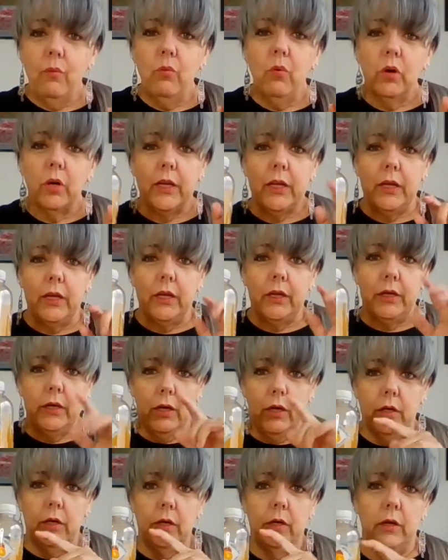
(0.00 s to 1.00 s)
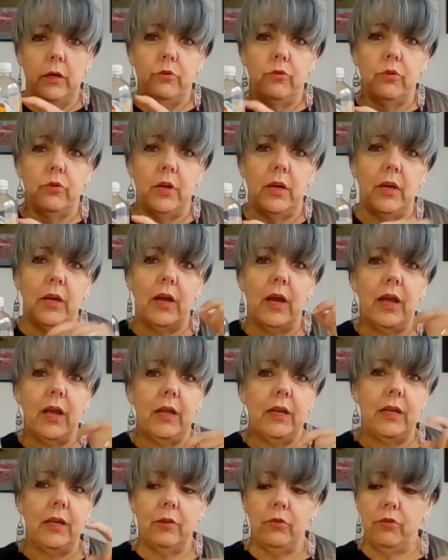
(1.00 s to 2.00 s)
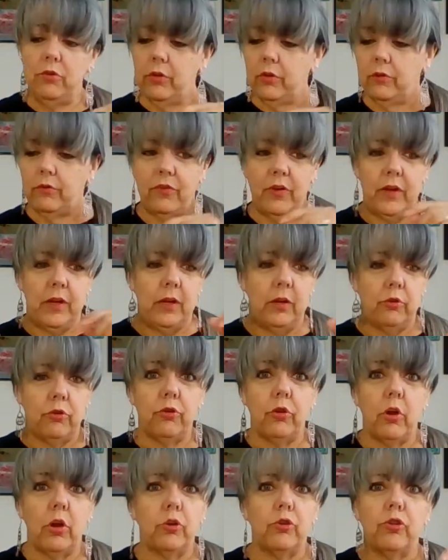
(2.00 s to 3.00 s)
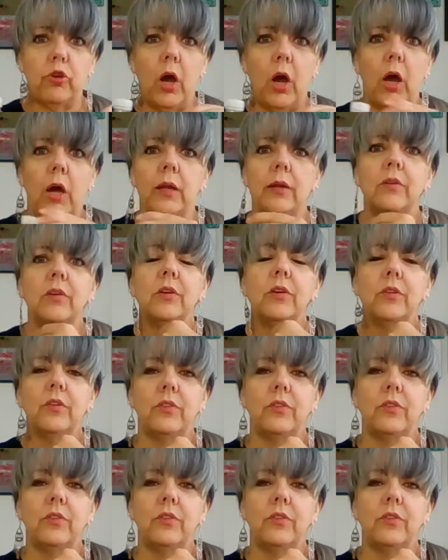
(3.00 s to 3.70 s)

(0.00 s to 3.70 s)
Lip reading: working on a drink. I did just finish a shot.